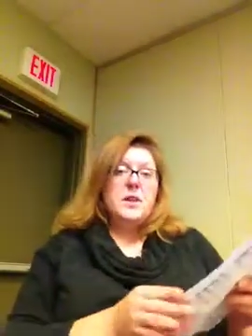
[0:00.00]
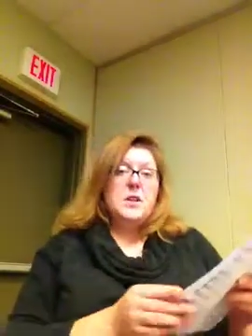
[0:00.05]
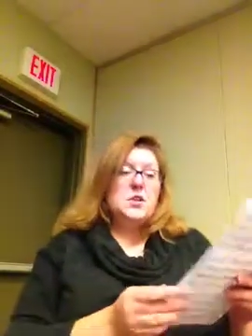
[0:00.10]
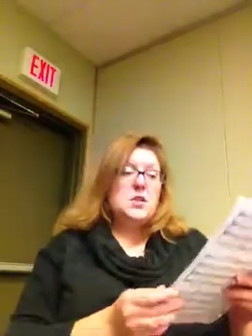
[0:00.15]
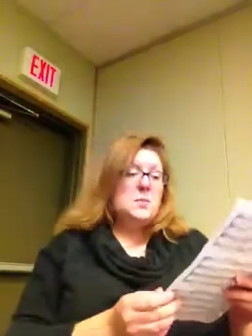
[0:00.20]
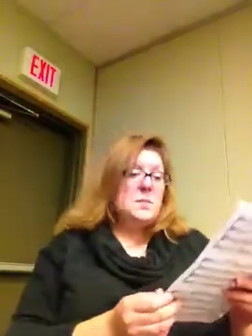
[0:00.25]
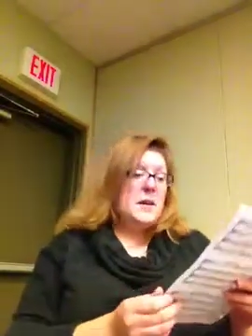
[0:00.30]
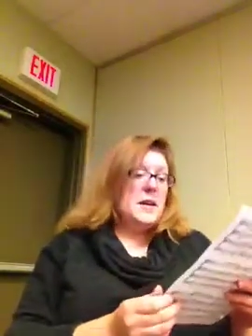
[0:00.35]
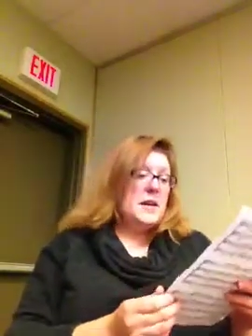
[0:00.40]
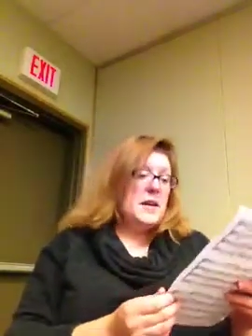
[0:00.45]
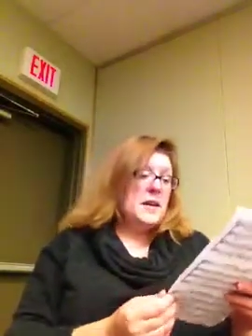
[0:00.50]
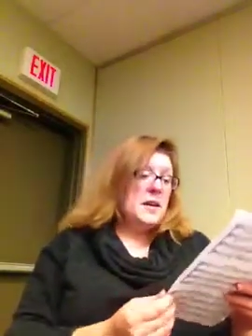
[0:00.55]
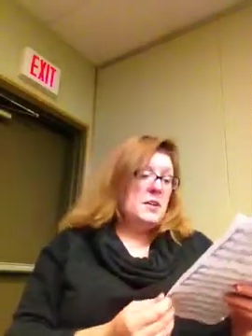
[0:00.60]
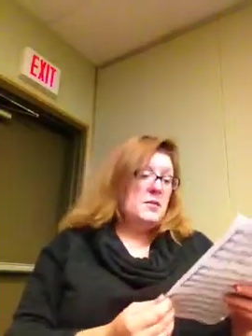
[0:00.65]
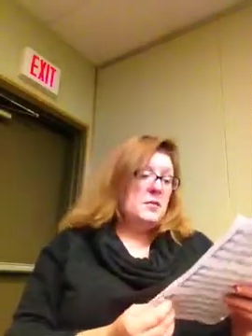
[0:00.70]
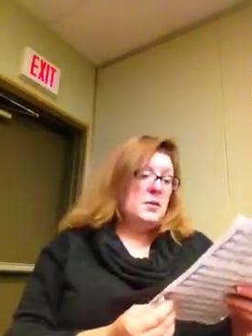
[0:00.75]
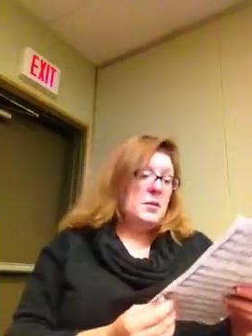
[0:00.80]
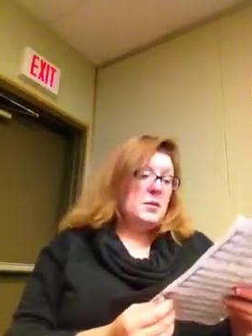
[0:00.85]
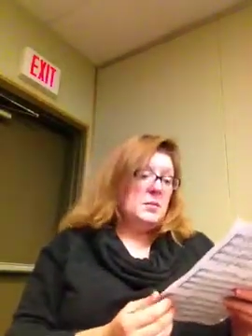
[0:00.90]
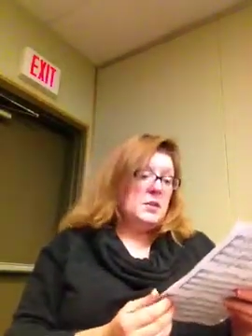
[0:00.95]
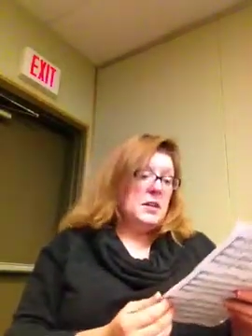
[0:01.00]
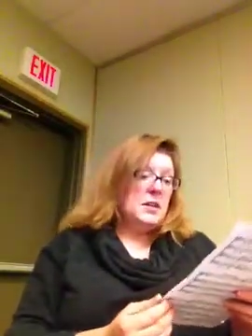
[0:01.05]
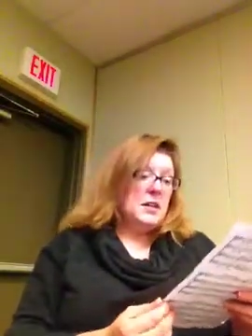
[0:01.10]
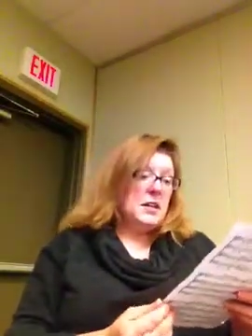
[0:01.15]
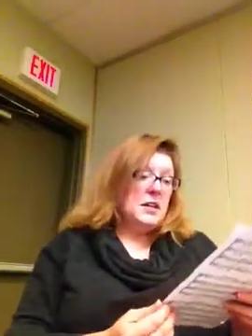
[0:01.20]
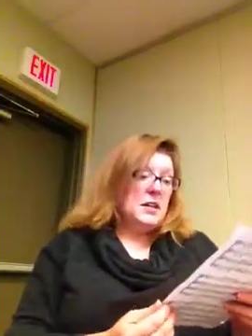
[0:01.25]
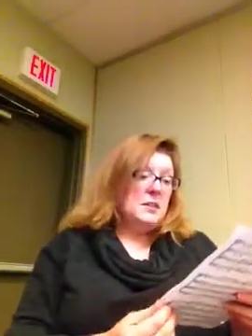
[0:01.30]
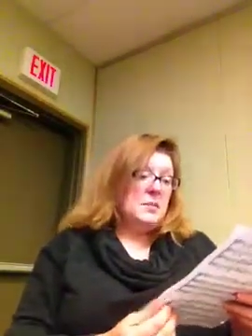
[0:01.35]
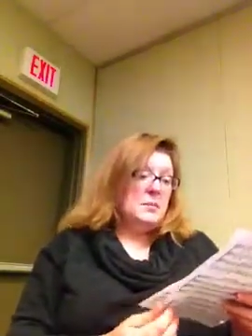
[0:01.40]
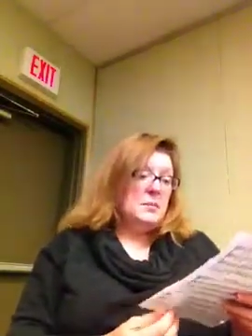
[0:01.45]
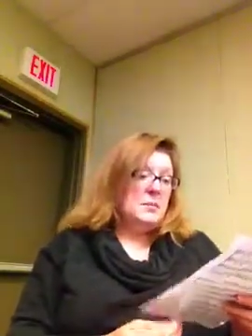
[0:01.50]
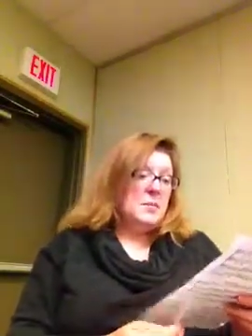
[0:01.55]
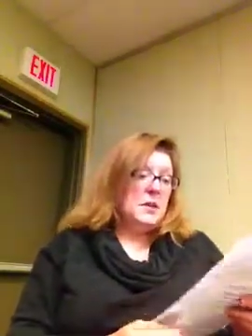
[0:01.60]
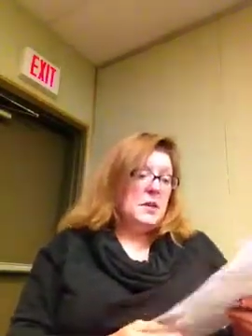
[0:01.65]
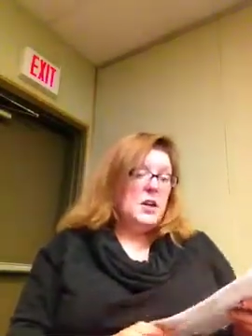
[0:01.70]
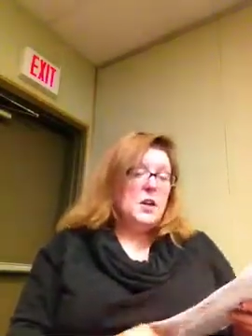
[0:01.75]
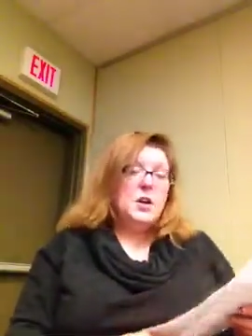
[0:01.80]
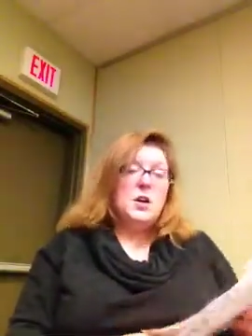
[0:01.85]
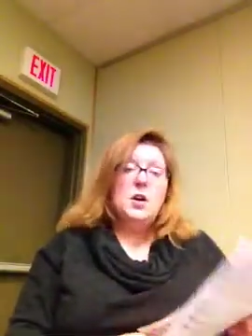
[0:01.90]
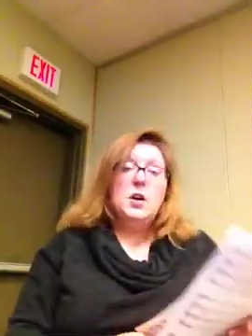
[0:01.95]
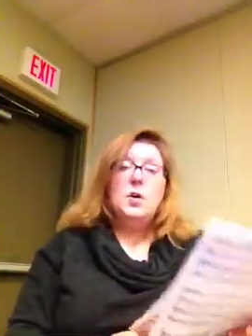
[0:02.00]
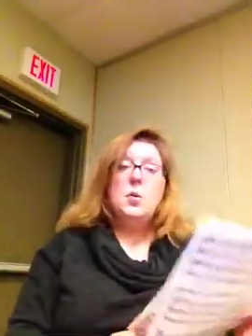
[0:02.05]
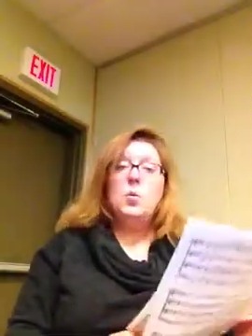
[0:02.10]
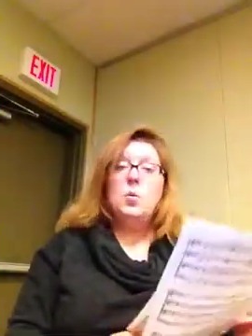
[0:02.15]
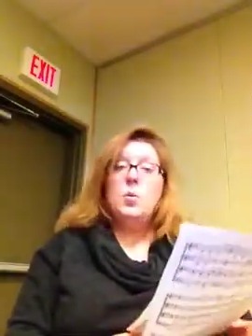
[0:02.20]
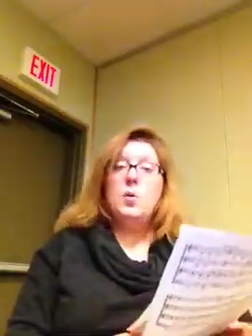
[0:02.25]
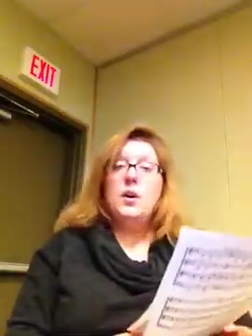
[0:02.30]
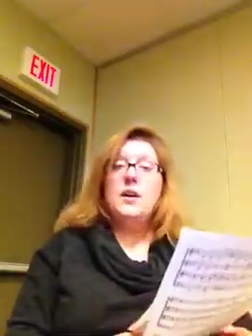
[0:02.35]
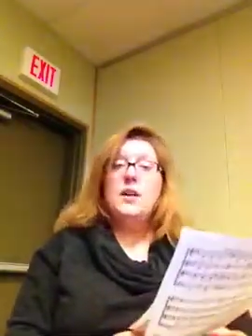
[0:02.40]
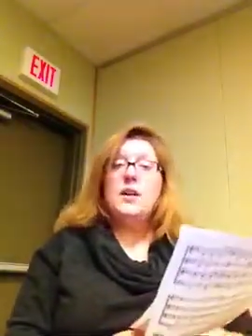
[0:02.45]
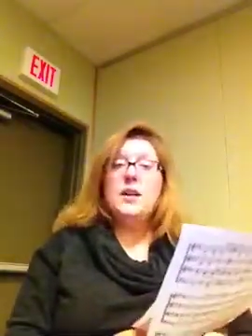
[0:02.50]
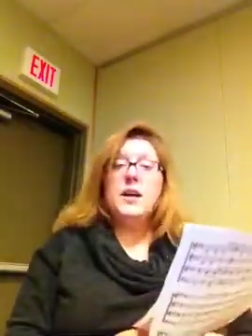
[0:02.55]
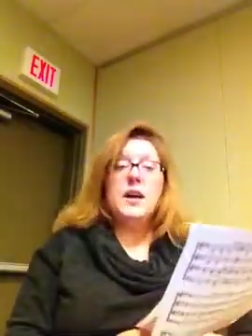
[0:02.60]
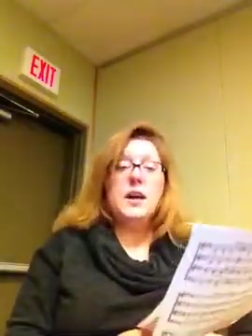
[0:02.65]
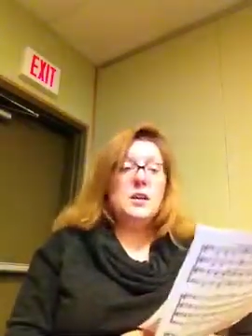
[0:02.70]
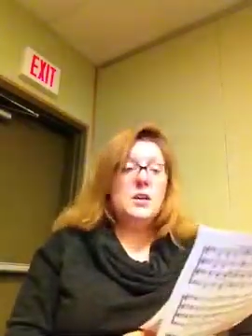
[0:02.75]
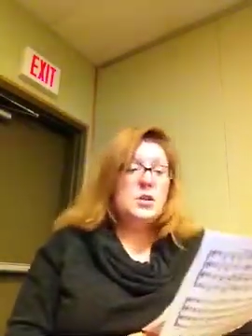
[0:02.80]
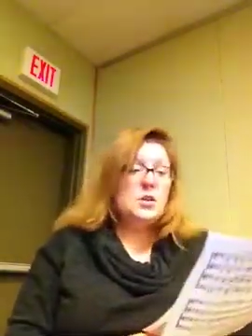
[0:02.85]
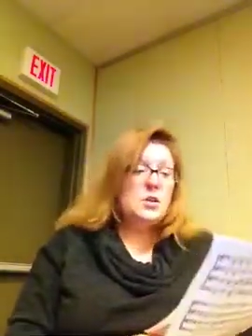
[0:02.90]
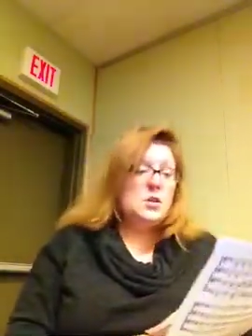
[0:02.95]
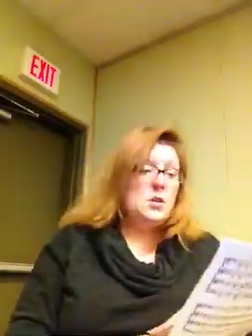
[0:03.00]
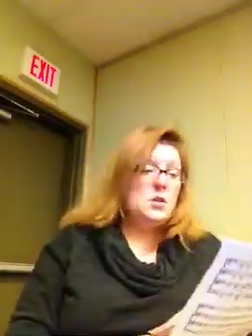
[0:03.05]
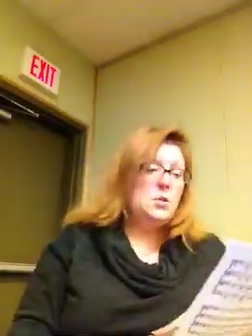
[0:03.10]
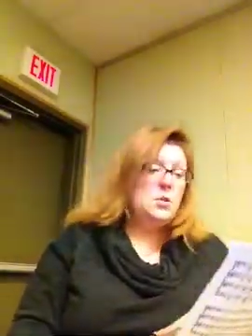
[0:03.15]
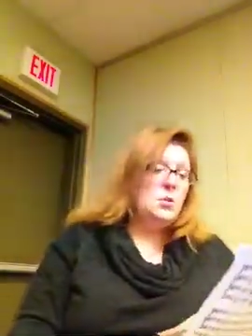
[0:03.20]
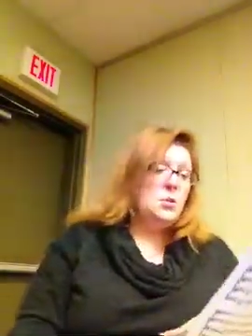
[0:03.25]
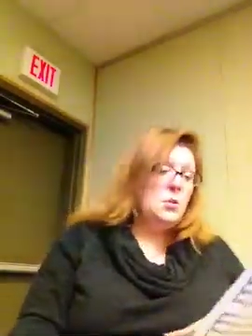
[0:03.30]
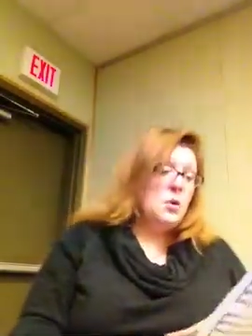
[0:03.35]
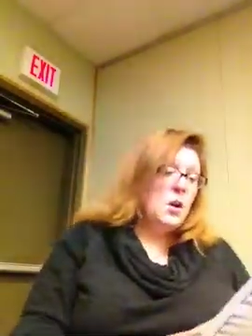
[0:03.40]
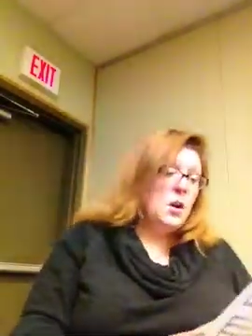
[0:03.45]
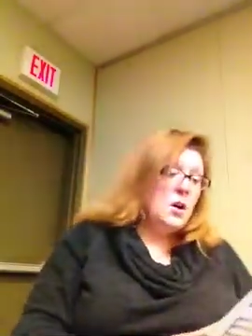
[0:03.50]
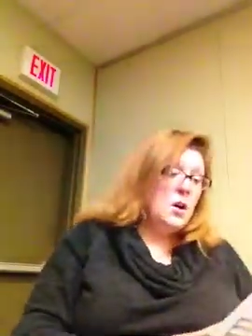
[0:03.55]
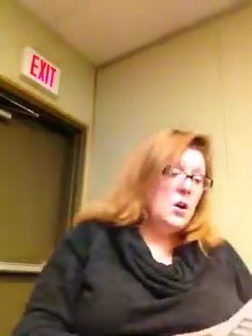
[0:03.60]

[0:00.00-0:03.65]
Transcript: Speaking it from the beginning, 1 and 2.